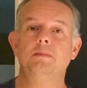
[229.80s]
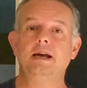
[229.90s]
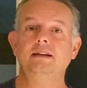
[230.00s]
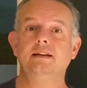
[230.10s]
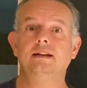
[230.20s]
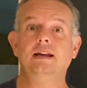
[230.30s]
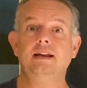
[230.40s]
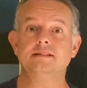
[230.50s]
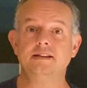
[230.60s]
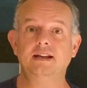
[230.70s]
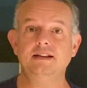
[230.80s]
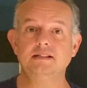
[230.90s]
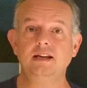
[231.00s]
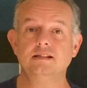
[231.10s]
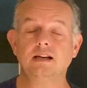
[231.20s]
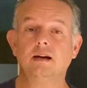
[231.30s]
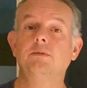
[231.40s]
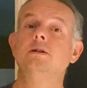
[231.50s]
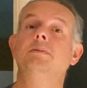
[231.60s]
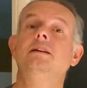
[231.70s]
bed, it's nearly tea time,
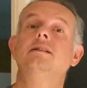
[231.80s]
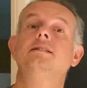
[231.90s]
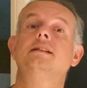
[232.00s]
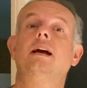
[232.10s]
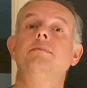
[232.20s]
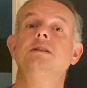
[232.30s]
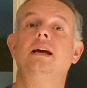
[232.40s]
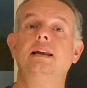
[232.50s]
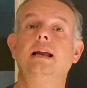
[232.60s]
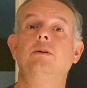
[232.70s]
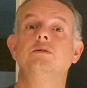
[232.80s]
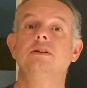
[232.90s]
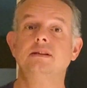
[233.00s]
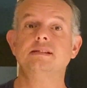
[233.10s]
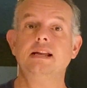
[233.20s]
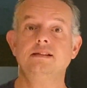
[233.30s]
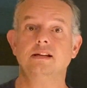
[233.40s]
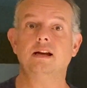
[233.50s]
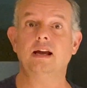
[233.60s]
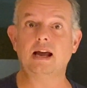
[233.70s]
which means it's time to head out to the
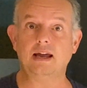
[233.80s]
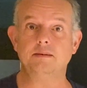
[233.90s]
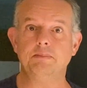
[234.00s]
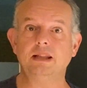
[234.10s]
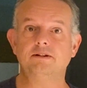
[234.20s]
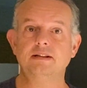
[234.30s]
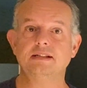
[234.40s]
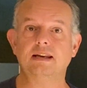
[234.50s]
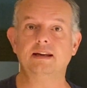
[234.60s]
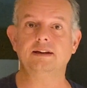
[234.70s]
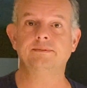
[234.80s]
centre and Bella Italia.